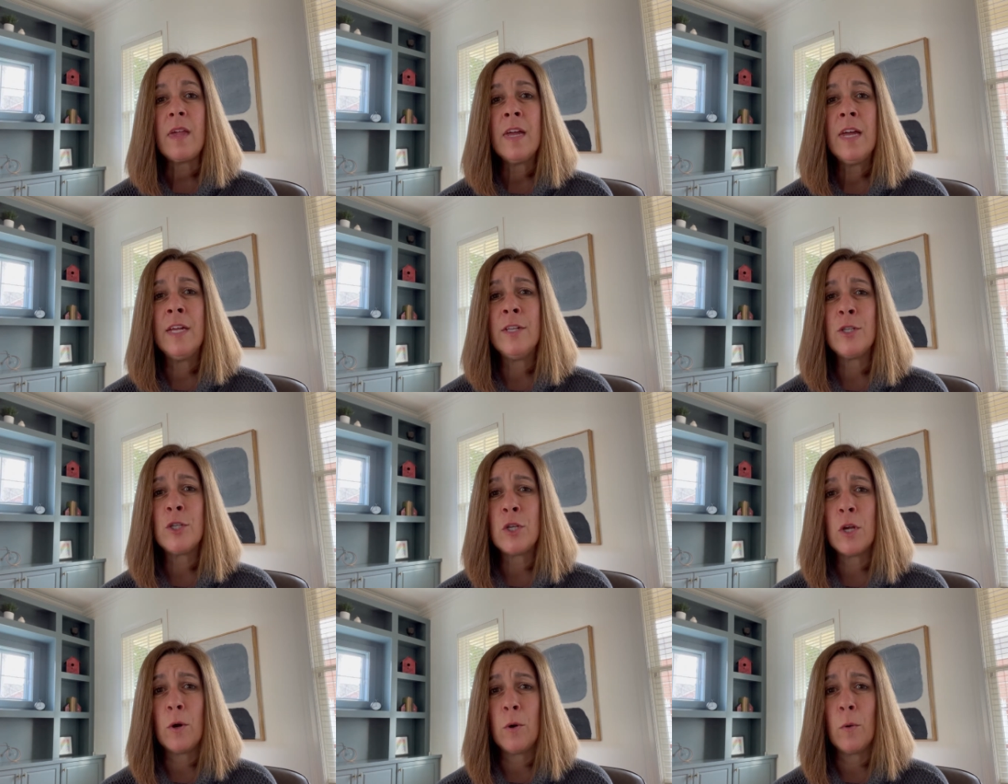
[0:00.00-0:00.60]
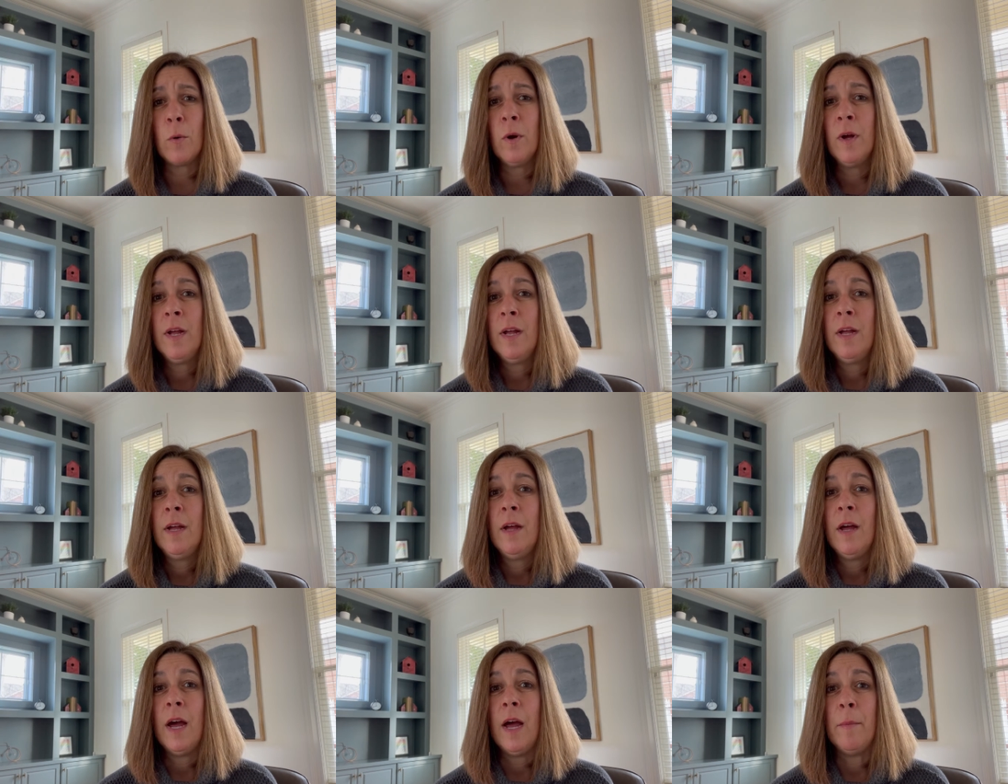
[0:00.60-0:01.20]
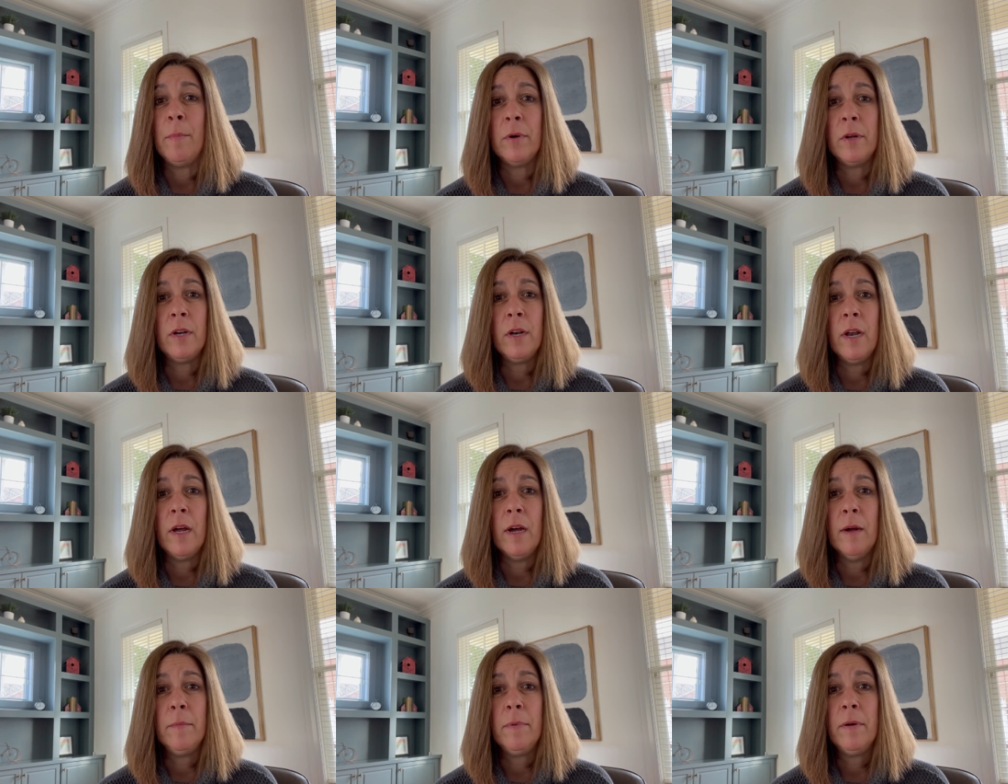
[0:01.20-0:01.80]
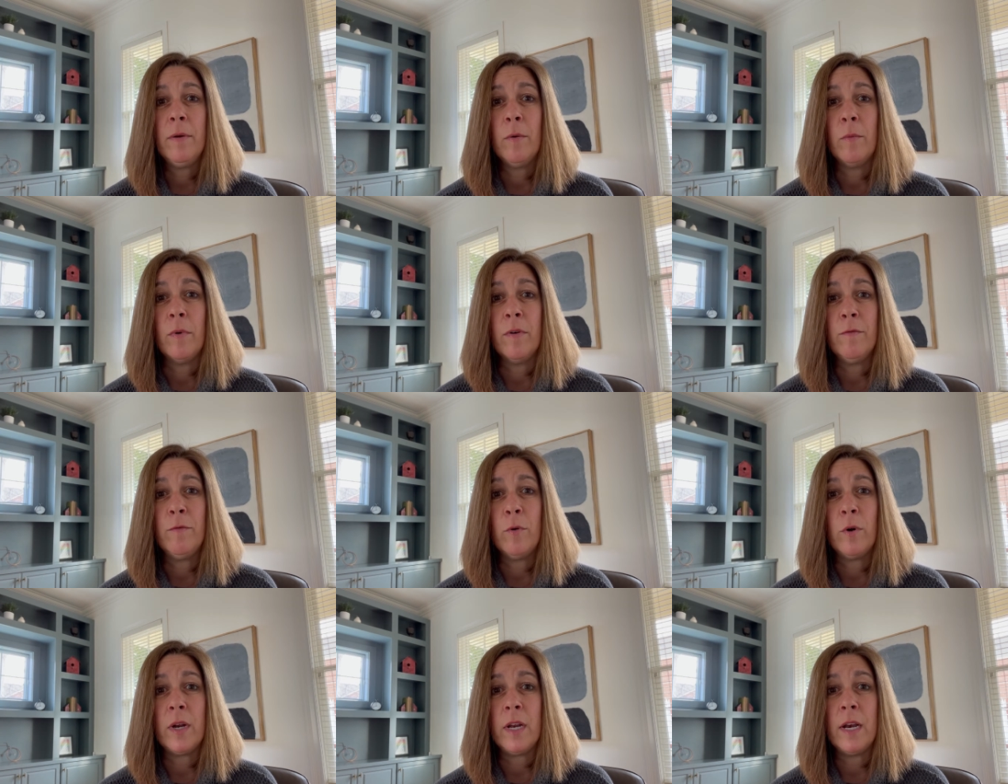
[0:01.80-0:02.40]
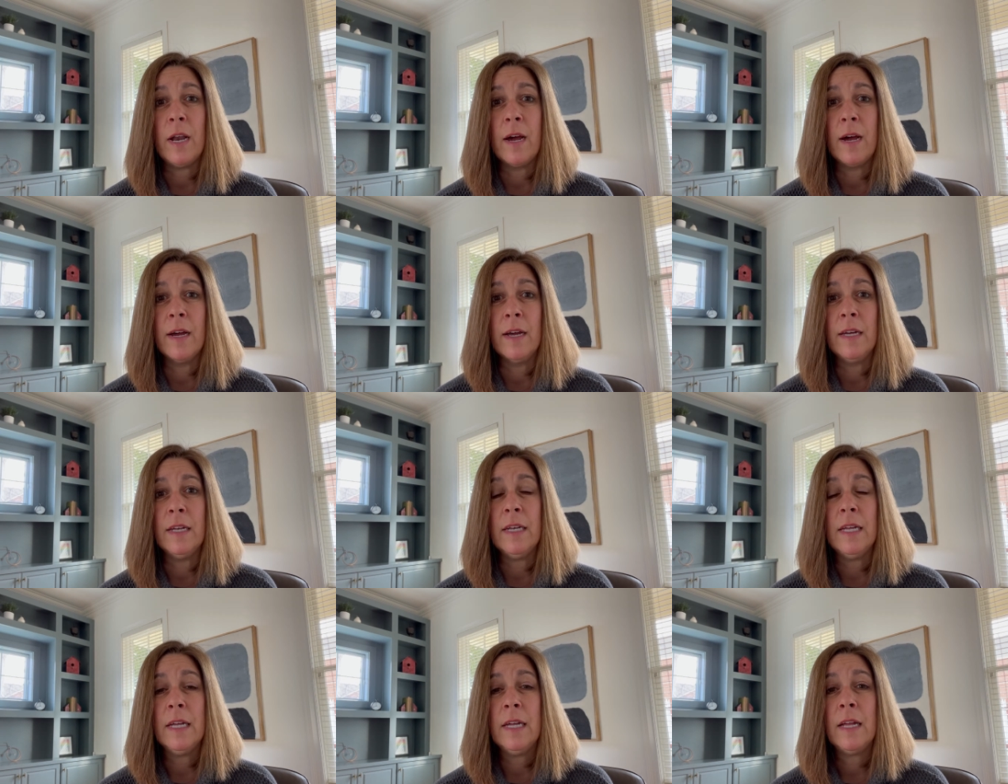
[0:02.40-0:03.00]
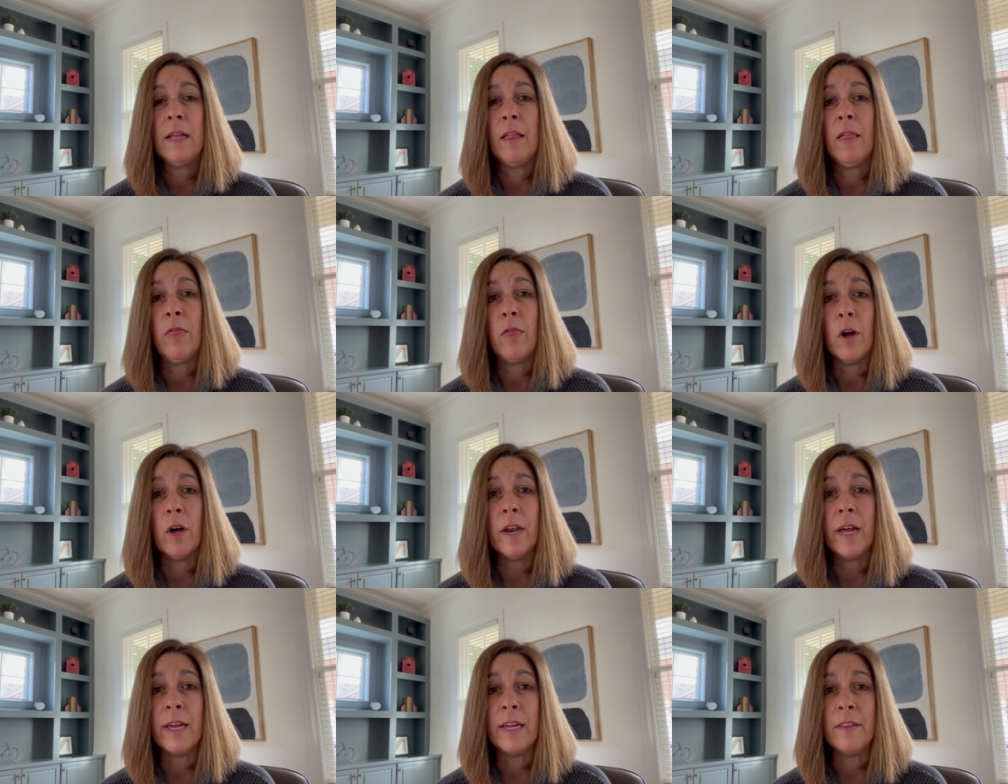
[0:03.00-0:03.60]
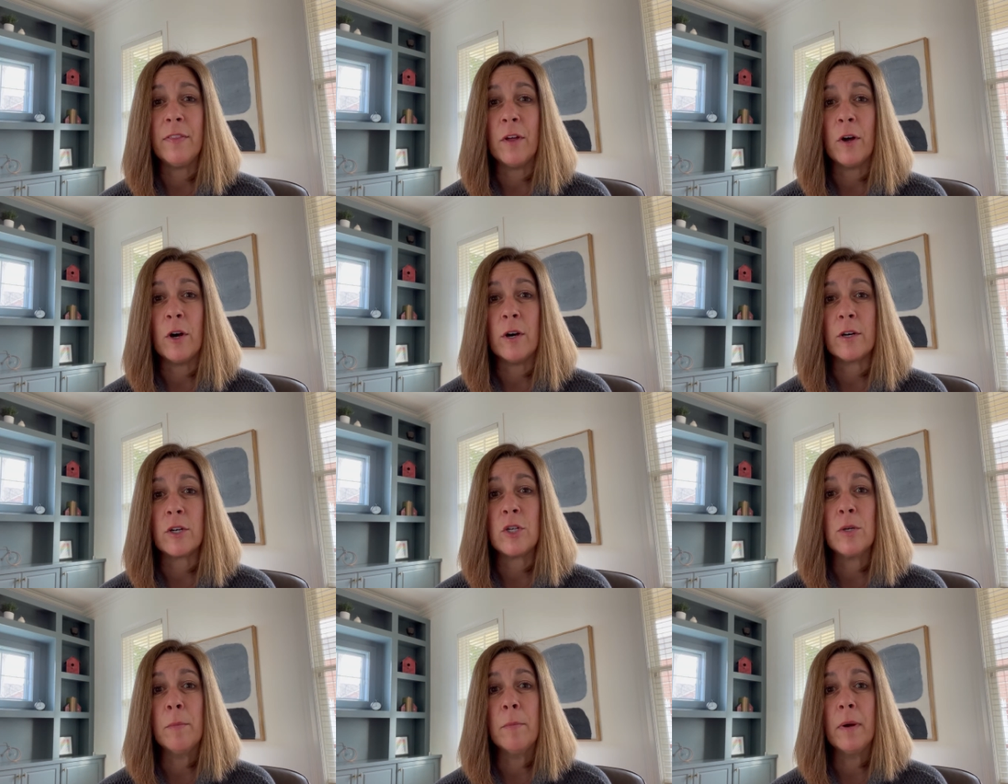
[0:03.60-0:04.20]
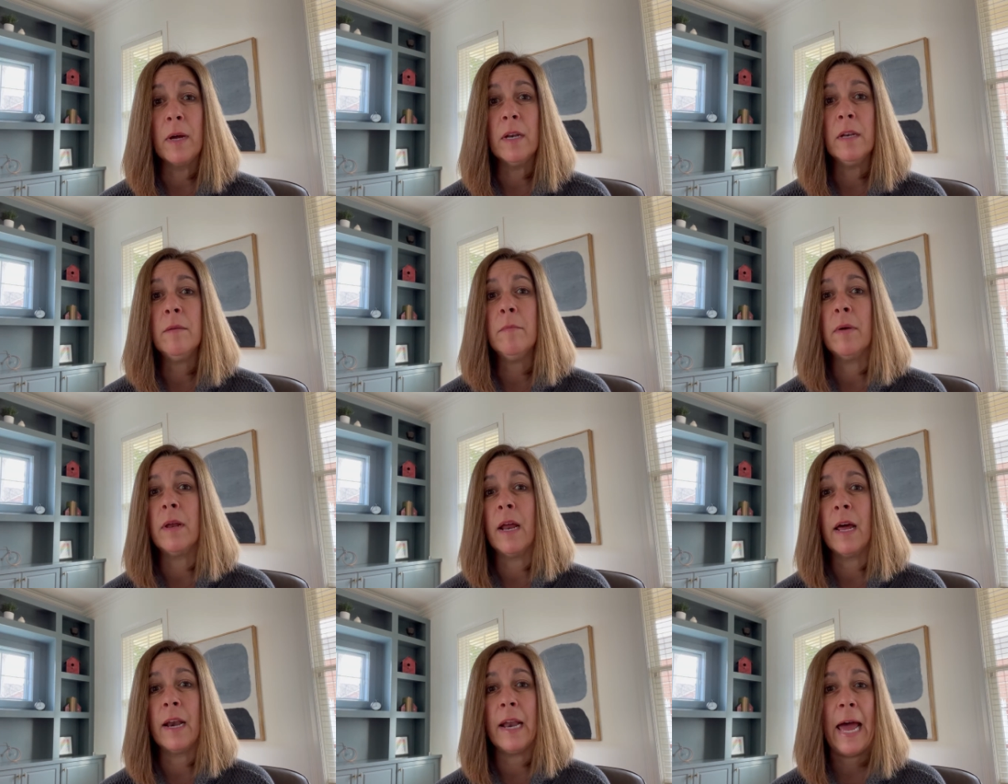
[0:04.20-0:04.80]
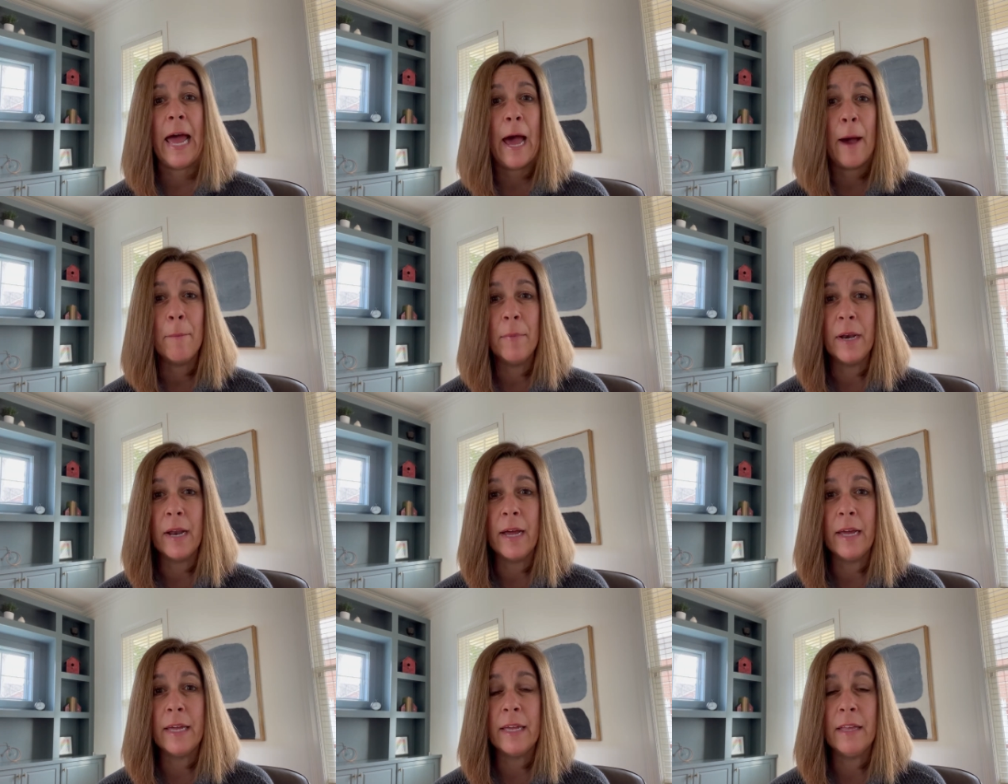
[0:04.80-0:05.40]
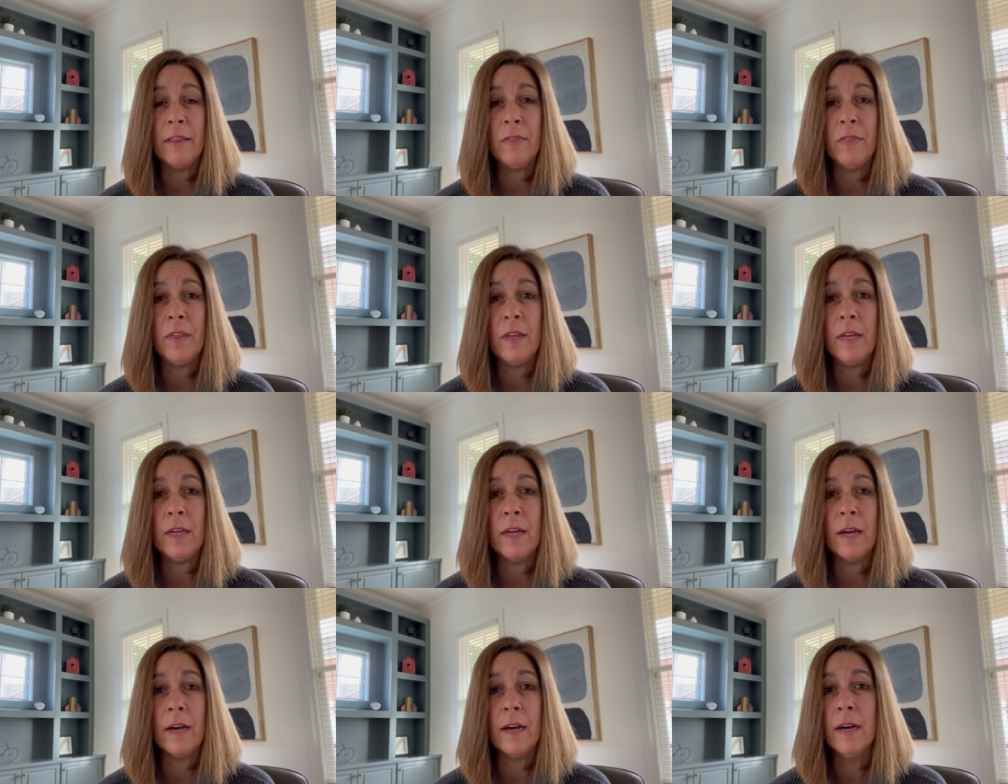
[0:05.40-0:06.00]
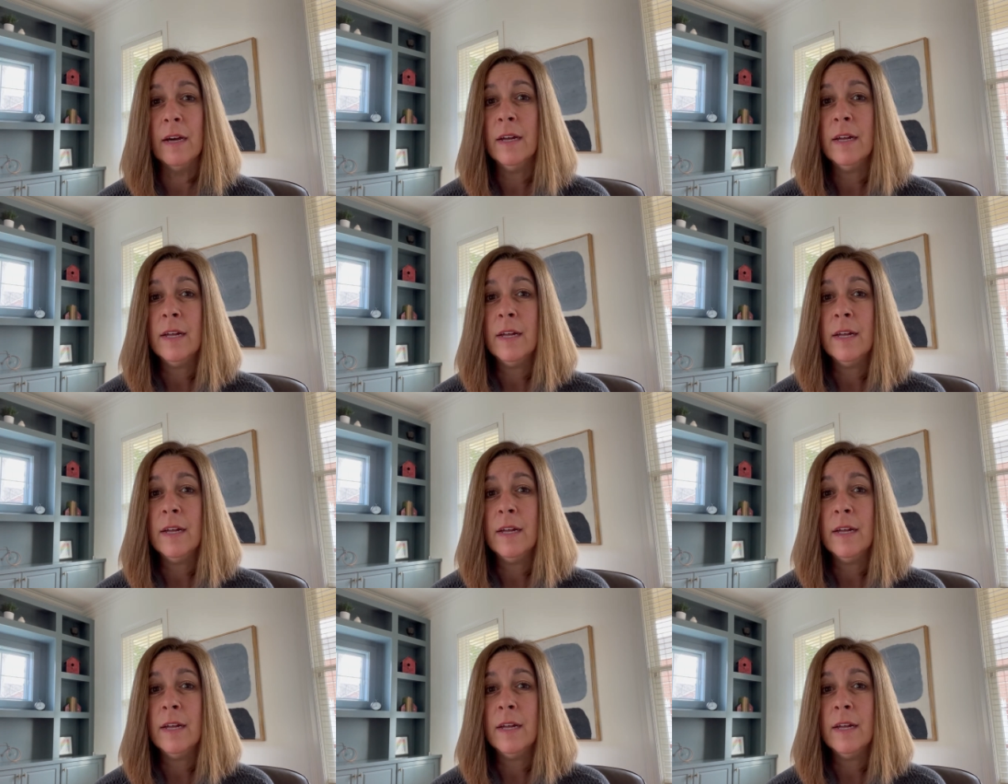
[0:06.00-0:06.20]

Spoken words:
And so I put it up, $149. Thought I hit the auction button, but out of habit, I hit the